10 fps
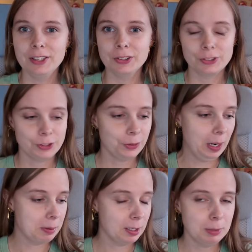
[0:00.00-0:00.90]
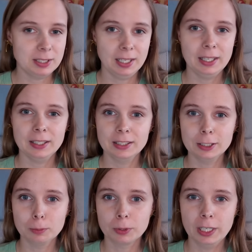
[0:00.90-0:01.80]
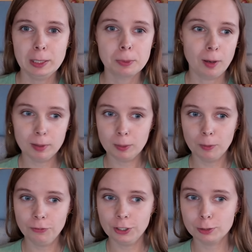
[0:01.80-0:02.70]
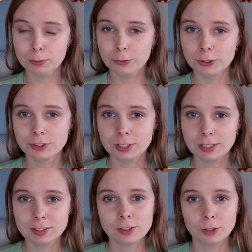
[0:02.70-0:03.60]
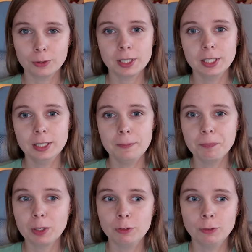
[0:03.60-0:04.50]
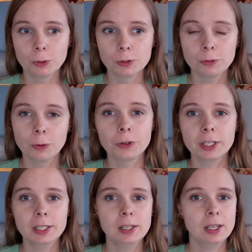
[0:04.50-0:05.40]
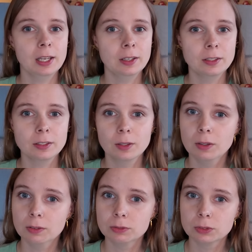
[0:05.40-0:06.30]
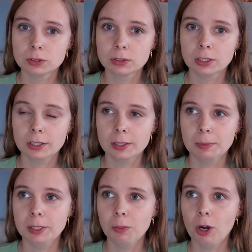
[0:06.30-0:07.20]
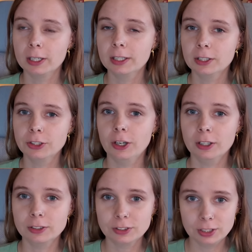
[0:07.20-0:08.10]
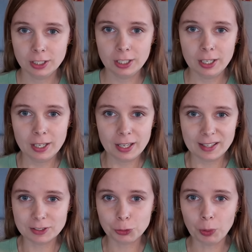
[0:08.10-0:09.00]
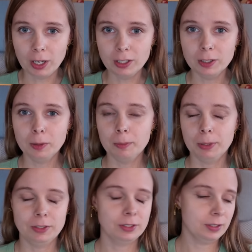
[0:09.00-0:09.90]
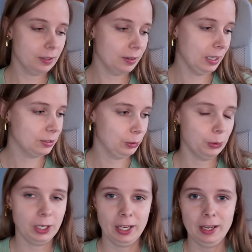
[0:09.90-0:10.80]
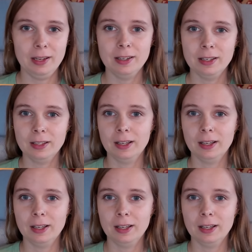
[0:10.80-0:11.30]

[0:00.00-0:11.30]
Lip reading: So I'm going to be taking a little break. Probably won't finish before 6. It's already 4:40 and gonna be walking the dogs as well, but that's okay.